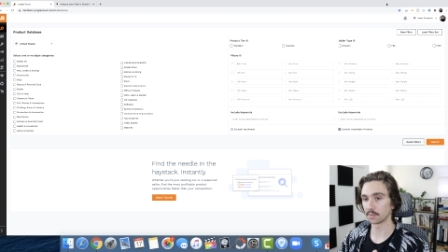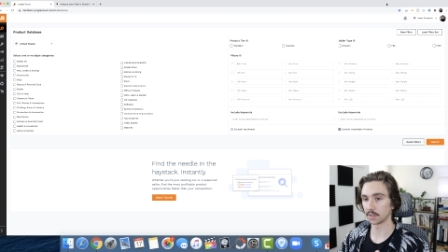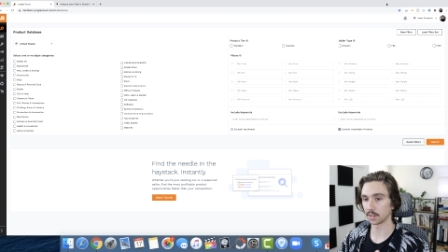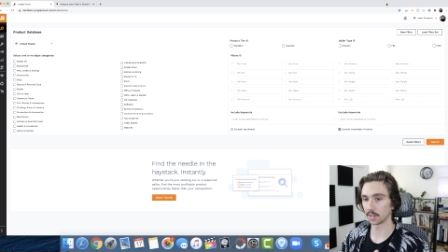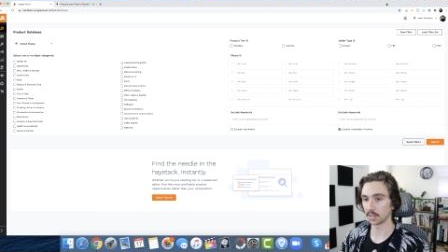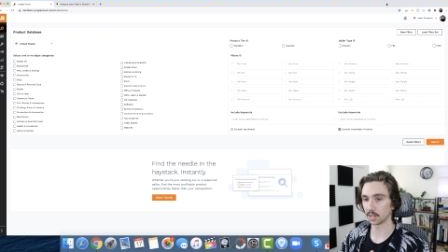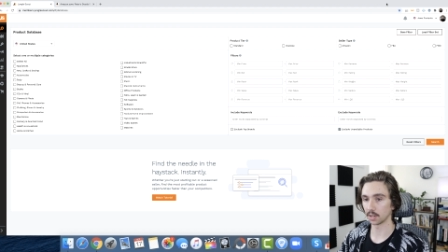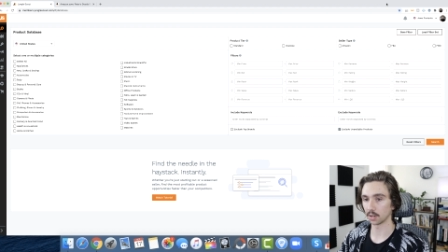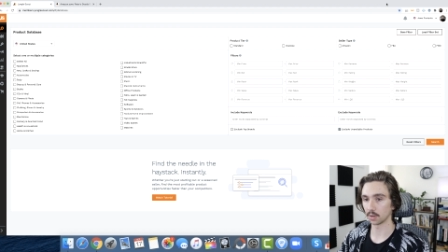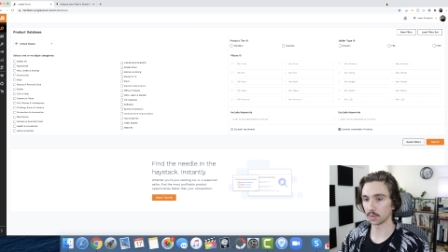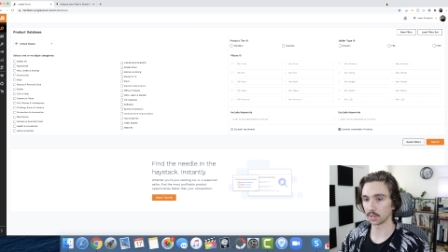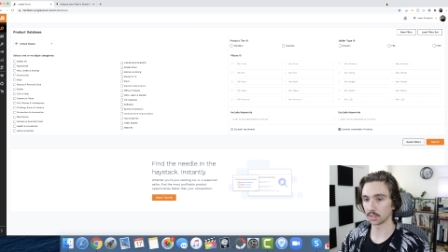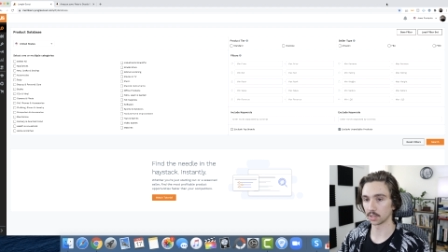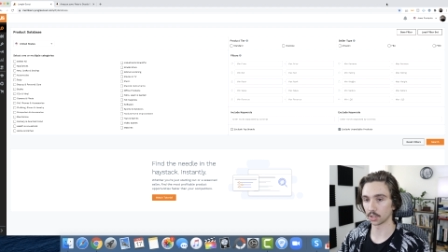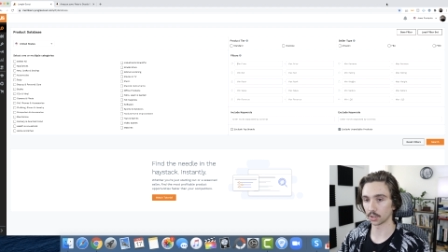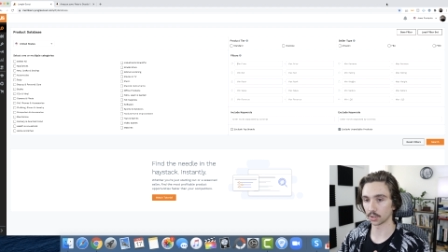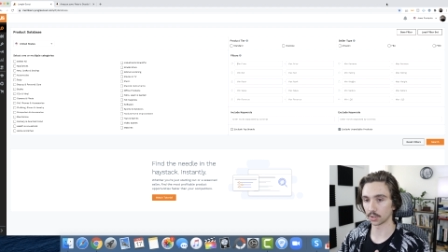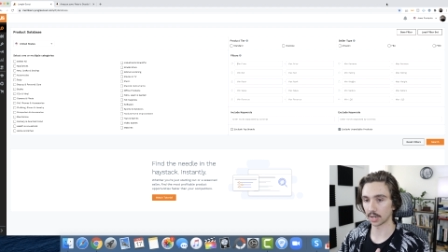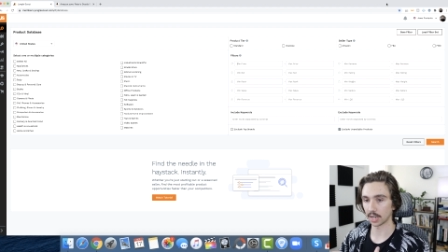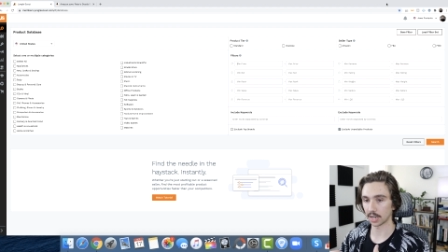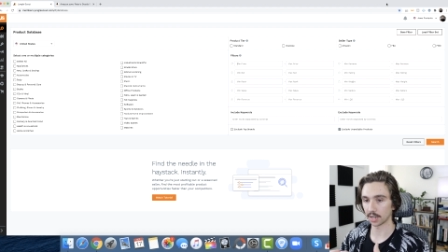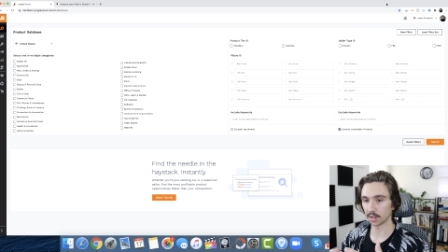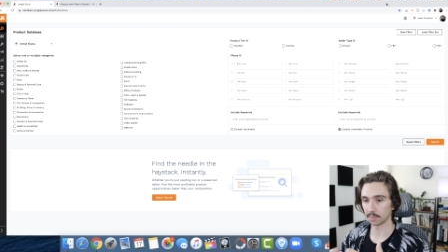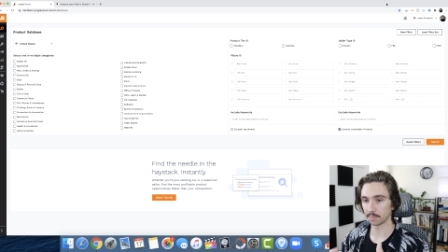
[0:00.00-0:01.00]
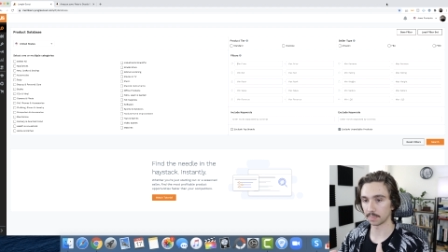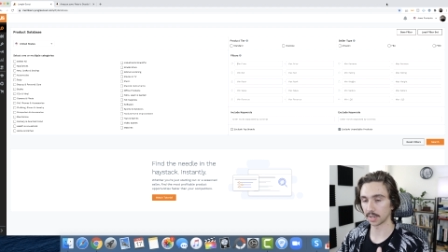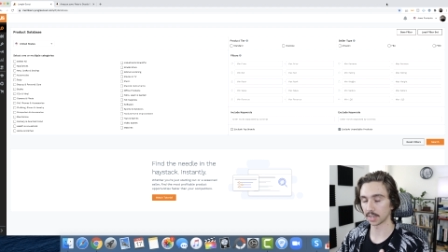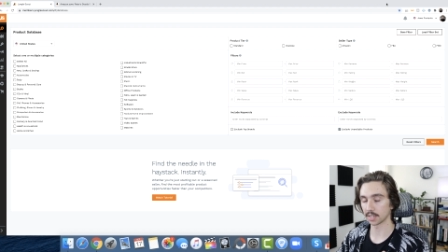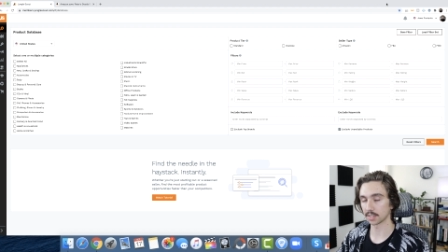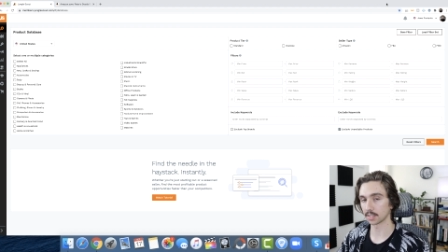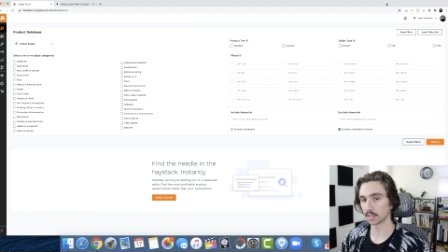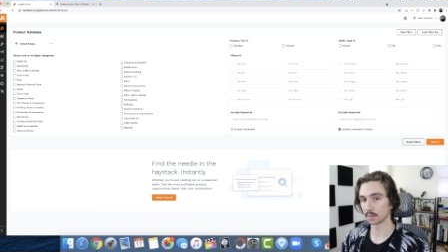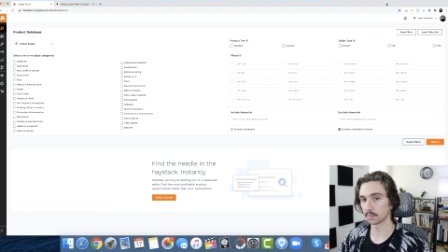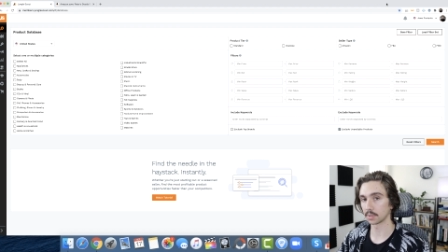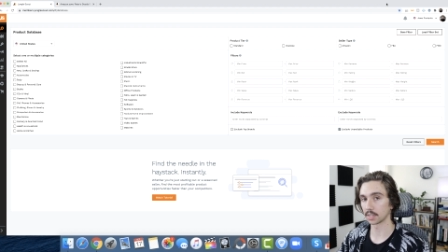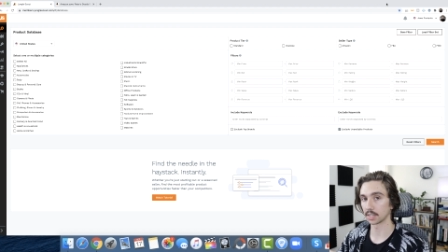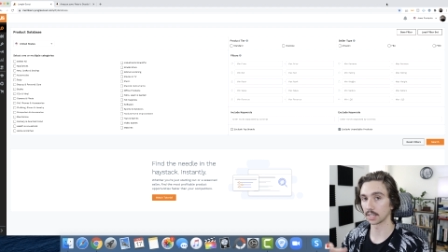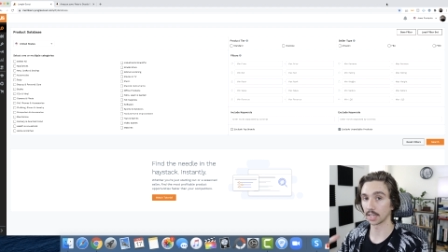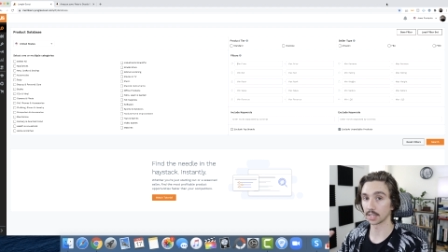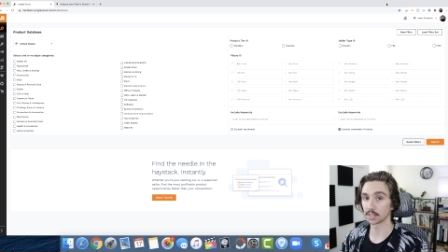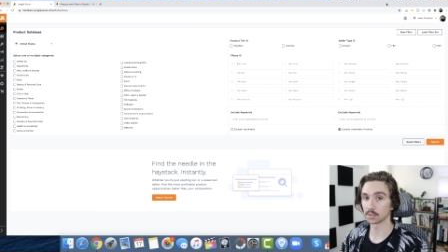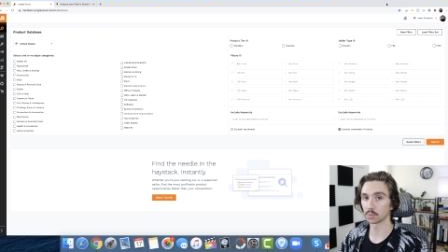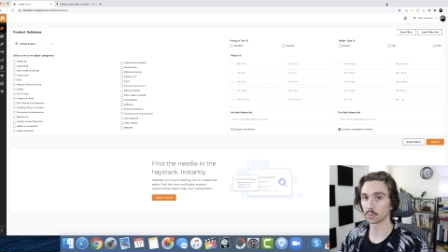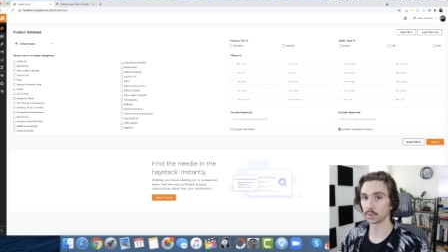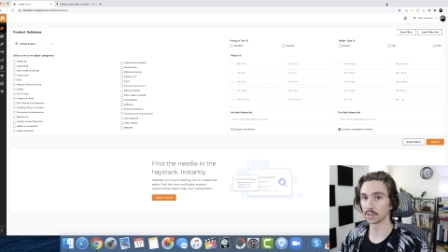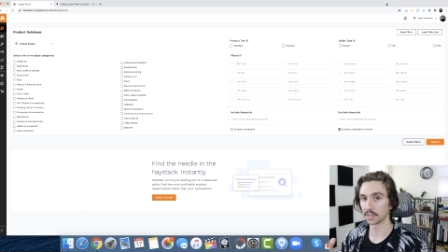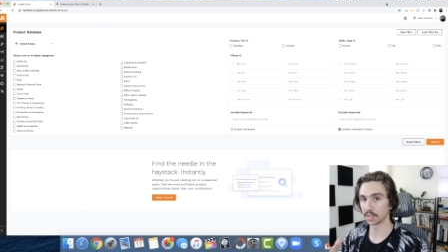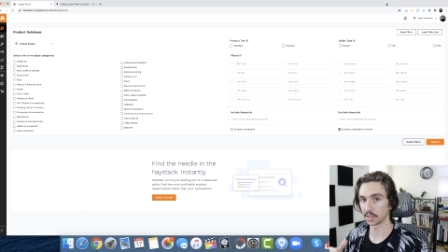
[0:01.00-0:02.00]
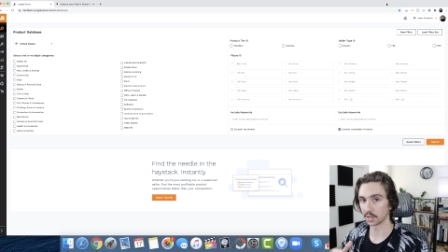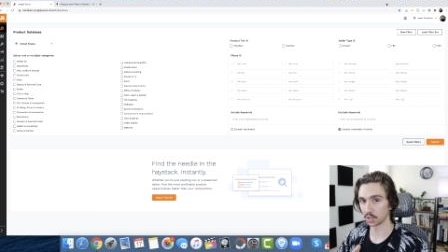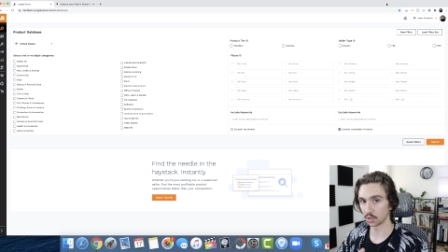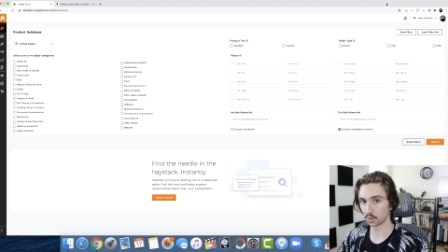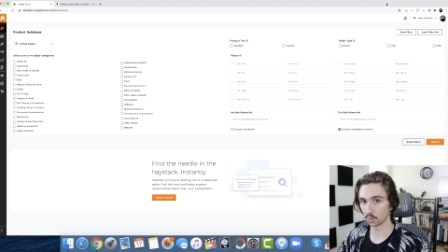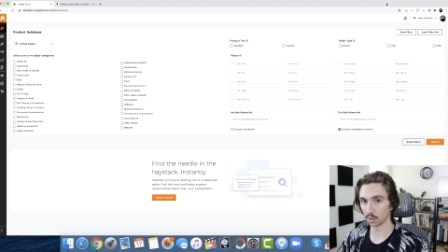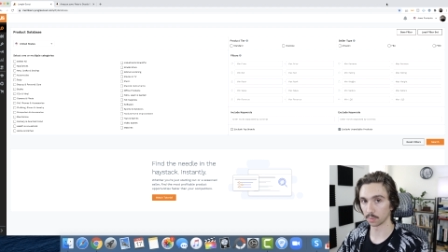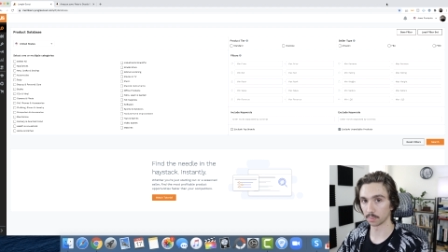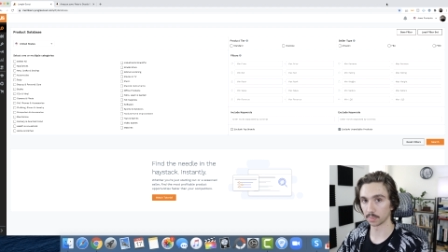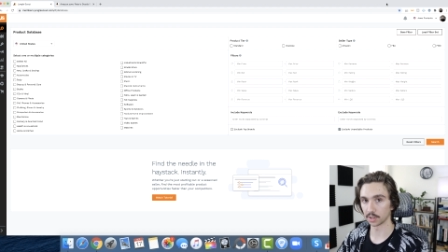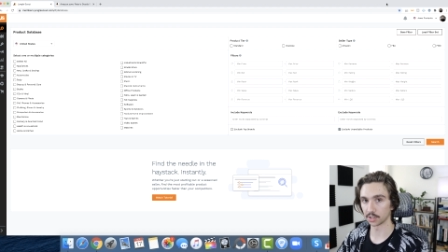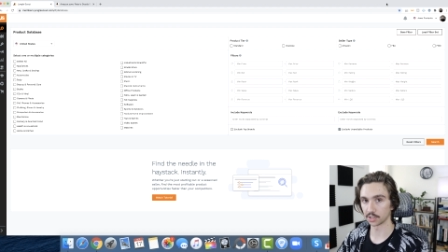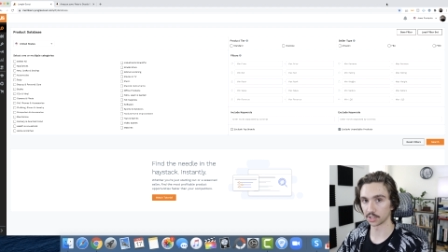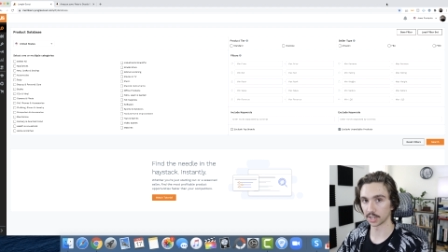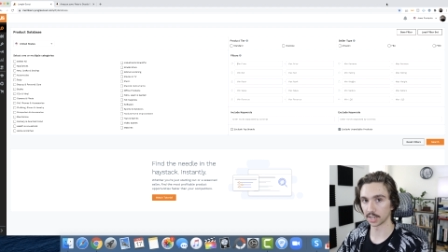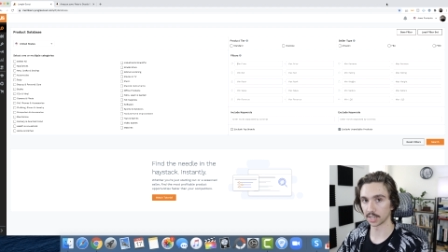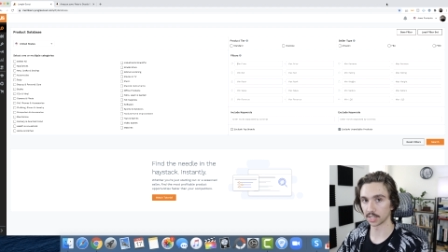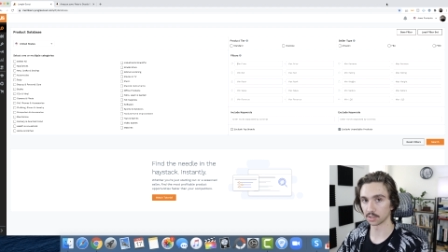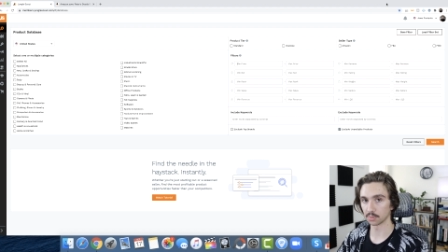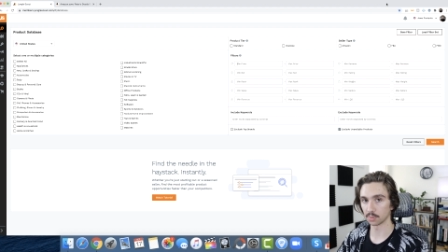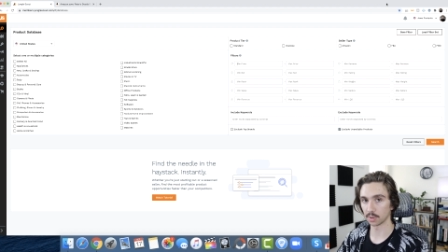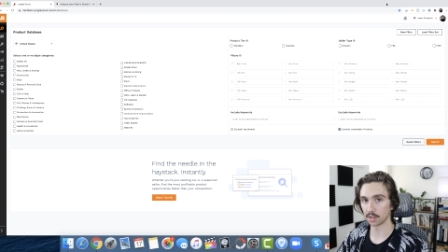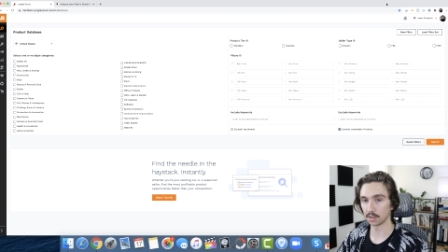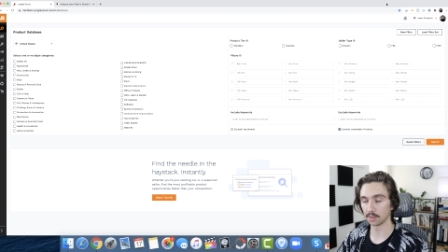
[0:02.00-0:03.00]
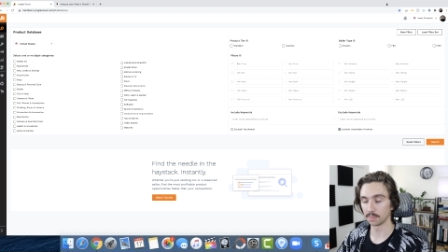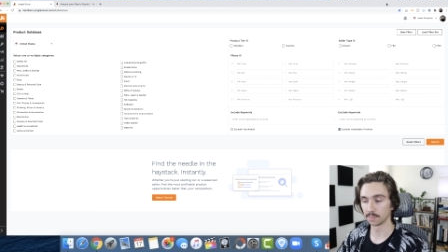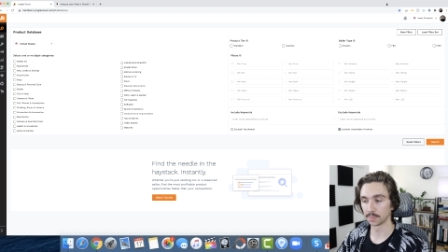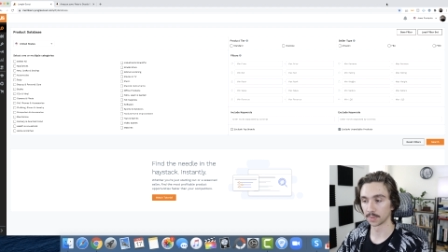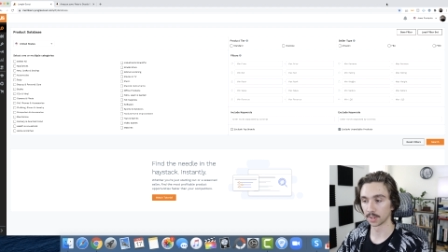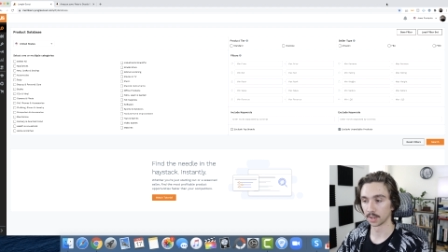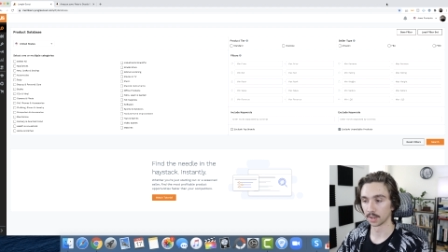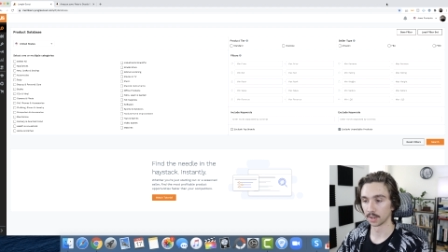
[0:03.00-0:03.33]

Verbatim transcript: video and learn how to pick something that's within your budget as well.